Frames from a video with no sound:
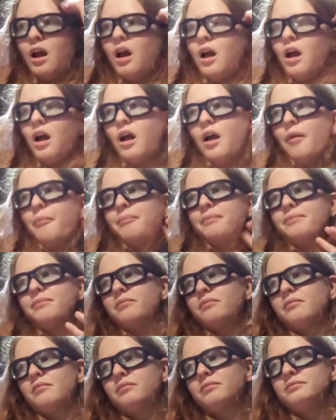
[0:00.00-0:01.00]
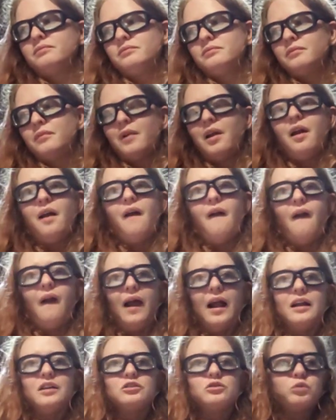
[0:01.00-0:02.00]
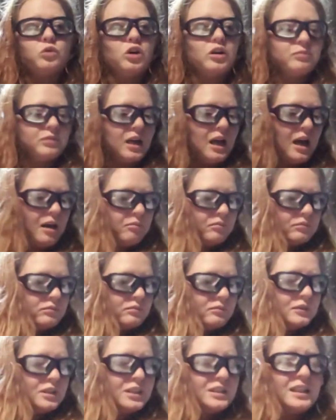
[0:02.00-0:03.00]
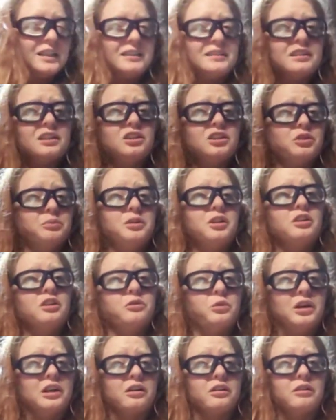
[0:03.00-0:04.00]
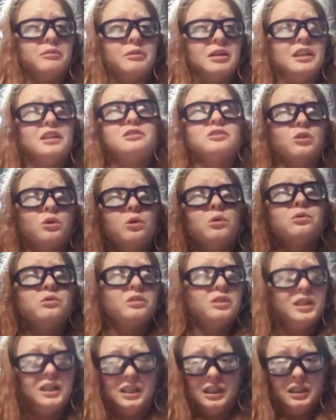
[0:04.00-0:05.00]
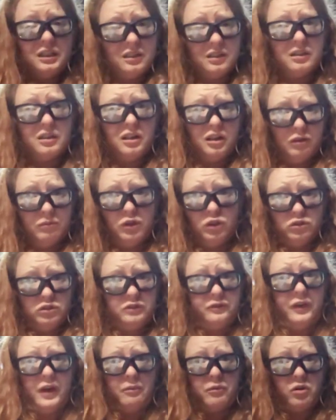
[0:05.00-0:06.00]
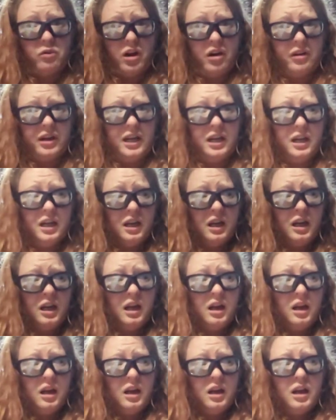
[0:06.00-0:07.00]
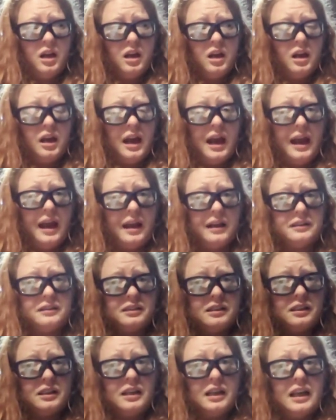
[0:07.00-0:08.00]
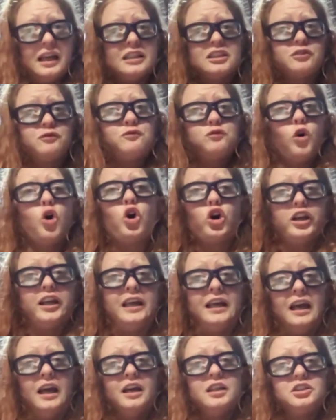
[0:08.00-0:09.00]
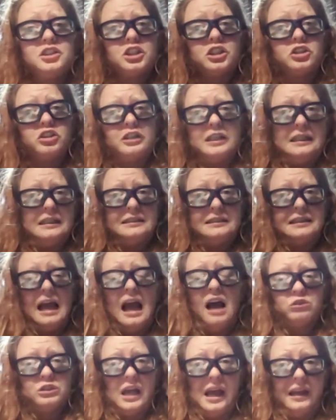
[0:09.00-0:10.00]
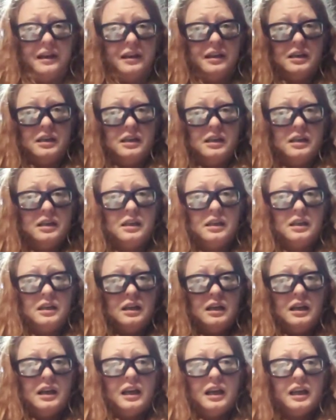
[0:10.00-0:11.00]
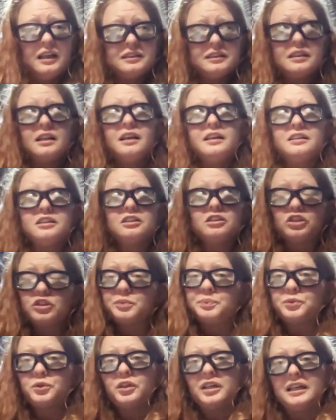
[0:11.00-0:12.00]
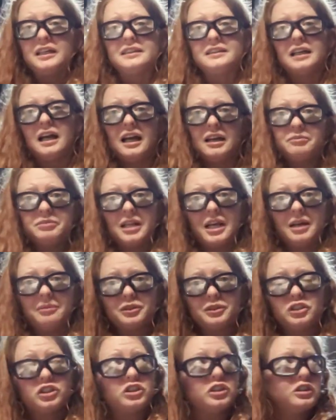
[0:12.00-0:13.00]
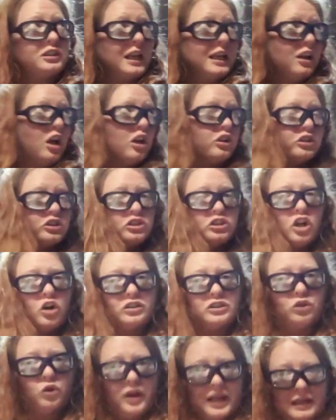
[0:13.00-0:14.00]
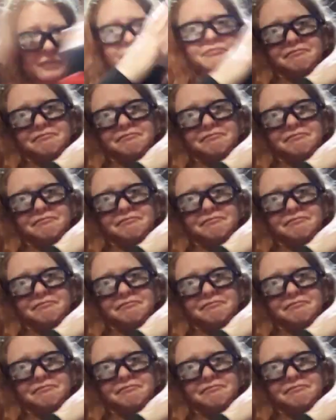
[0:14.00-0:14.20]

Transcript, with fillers: Um, and it's warmed up. It's like still in the middle of winter. I mean, it's only almost February. And it's 40 degrees outside. It's like springtime temperatures and all the snow is going.